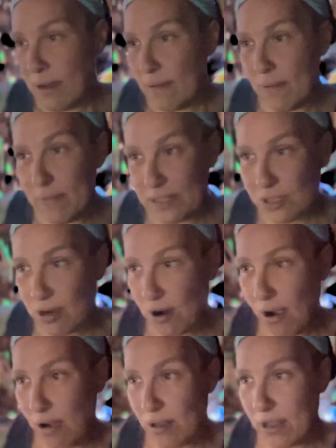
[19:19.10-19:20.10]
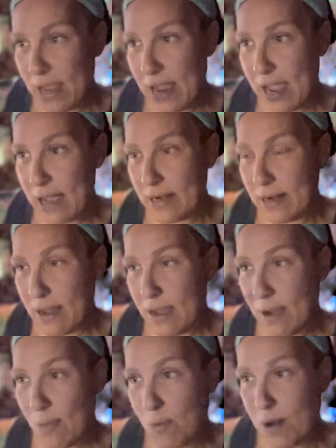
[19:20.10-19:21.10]
but Mr.
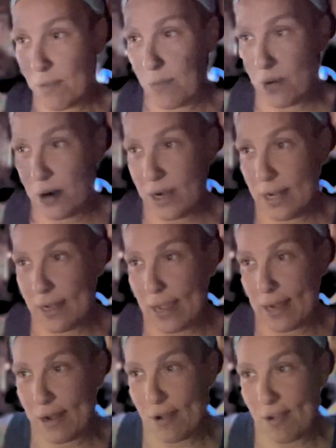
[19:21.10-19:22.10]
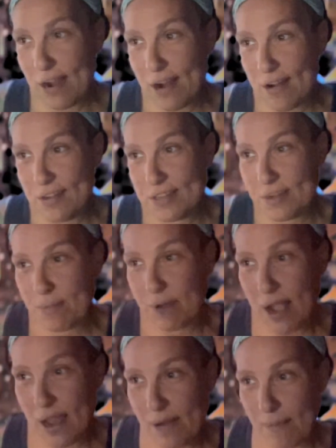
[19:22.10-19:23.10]
Hollihan, one morning, Danielle Harrison
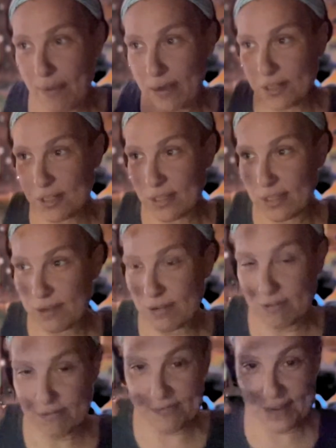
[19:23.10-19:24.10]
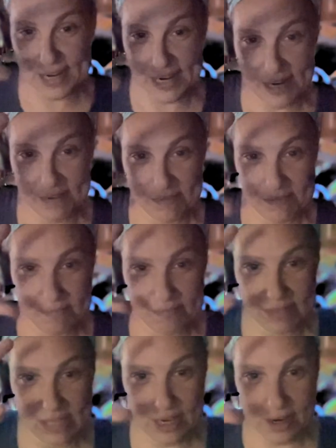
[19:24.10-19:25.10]
got a bunch of little freaking
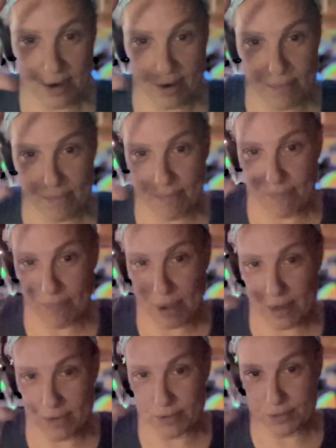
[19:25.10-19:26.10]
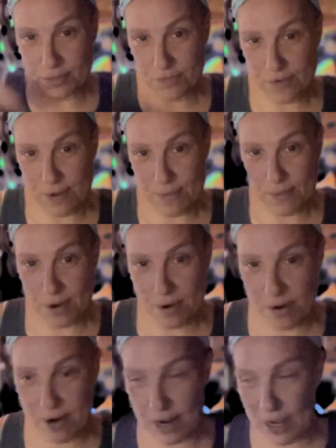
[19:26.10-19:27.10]
liquor bottles from
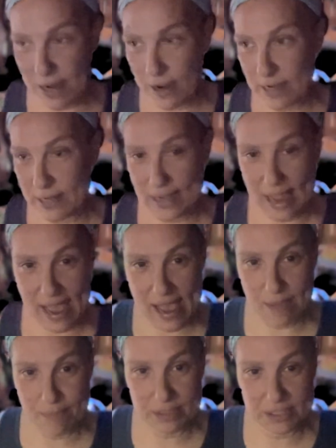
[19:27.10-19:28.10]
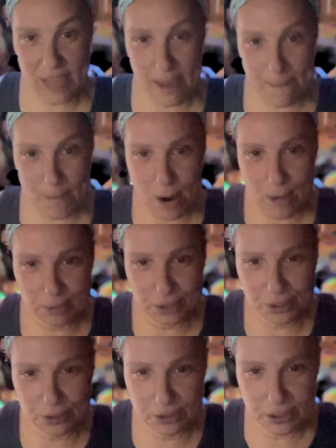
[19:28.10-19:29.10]
her stepmom,
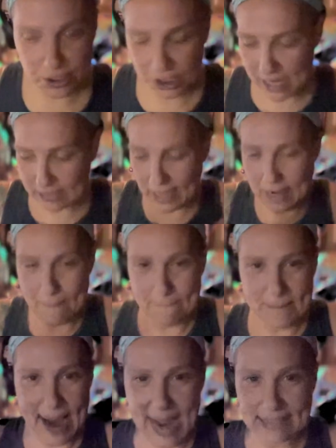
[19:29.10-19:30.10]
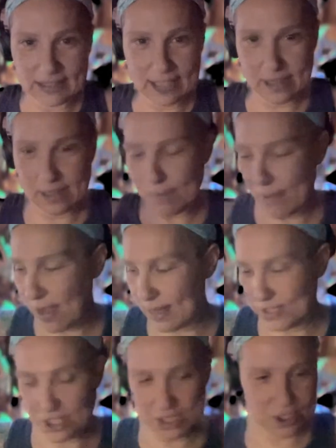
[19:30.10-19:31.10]
Susan. She had like a basket in the
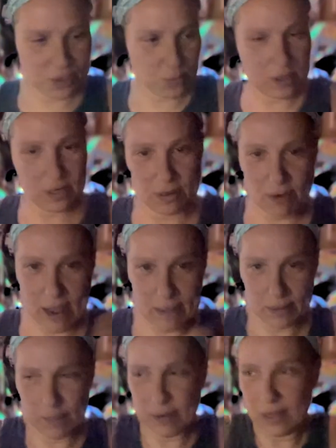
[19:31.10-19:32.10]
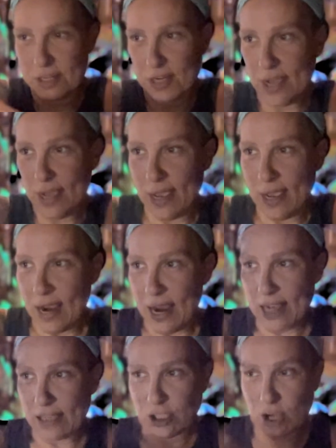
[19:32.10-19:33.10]
bottom, and she just went and grabbed a bunch.
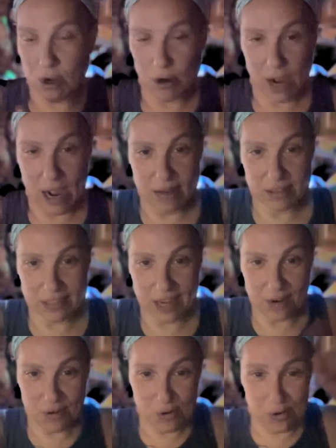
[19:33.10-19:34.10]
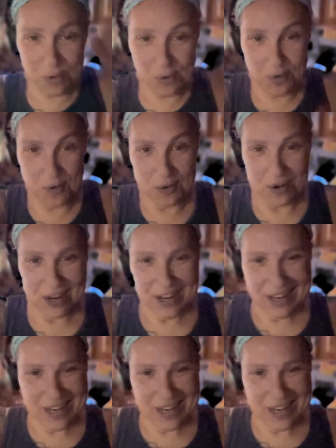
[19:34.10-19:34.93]
And so I was like, ooh,